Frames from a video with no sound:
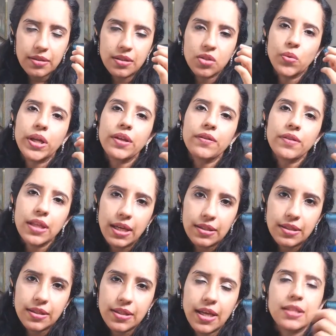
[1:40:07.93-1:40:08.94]
It's one of the
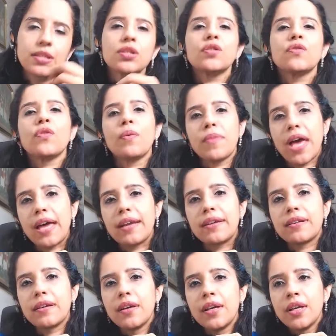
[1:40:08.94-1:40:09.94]
exercises from that.
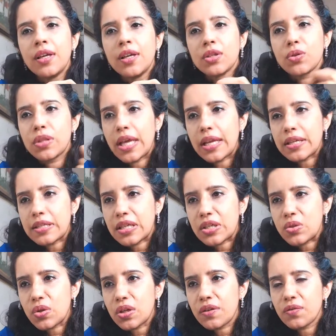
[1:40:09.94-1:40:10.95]
So that is
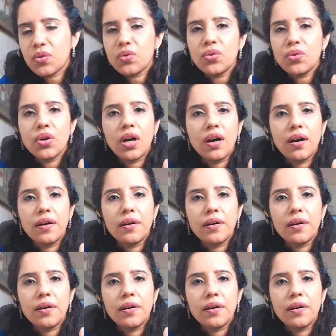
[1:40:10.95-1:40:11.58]
just to give you,